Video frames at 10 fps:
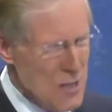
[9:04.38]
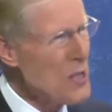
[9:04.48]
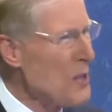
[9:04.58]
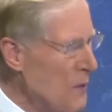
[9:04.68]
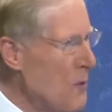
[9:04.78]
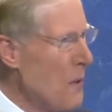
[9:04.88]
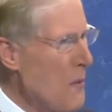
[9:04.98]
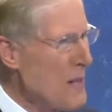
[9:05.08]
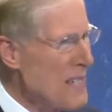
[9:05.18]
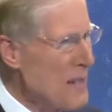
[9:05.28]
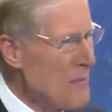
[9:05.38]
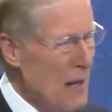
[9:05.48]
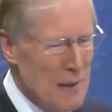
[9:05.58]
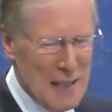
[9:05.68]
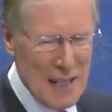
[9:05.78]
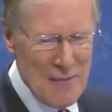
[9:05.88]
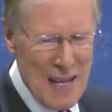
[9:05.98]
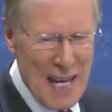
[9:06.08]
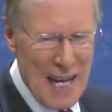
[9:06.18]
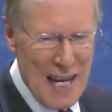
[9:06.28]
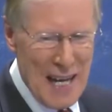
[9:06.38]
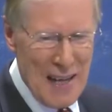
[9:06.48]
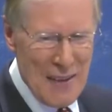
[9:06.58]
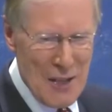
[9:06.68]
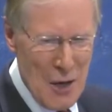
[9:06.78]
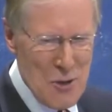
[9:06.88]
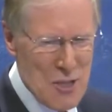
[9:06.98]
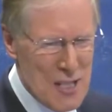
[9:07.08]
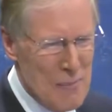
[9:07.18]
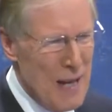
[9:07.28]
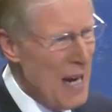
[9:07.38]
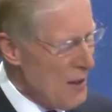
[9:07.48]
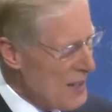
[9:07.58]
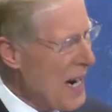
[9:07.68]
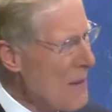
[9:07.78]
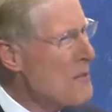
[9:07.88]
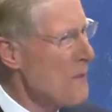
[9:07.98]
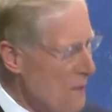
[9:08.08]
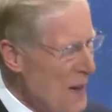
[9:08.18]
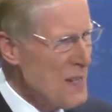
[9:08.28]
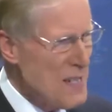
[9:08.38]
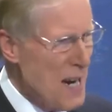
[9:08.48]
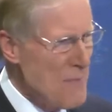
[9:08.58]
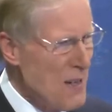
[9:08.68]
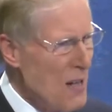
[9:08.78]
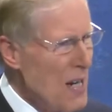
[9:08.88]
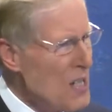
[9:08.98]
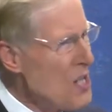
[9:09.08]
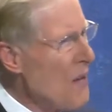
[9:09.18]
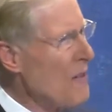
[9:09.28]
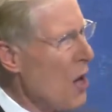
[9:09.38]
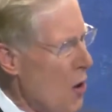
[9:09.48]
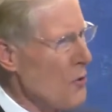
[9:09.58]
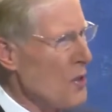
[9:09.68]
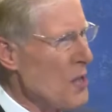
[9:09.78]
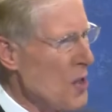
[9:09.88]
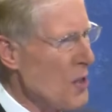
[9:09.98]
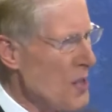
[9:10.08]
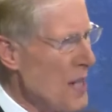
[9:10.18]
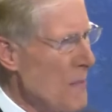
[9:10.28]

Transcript: just a few moments and uh, give uh, the coach some air time, some face time here. Did you have any alternates on your team?